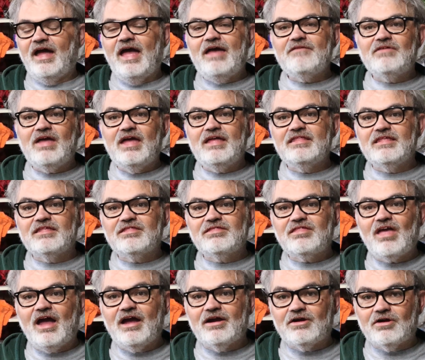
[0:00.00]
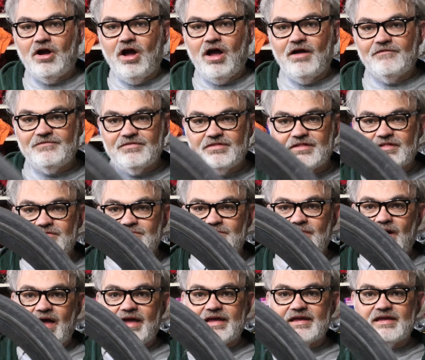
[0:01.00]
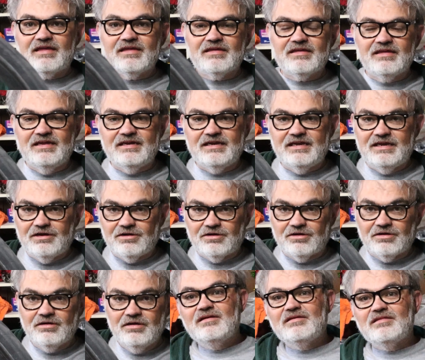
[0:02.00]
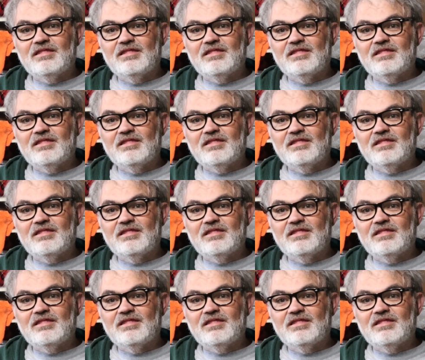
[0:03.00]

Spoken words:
I haven't had this tire off of this bike in a year.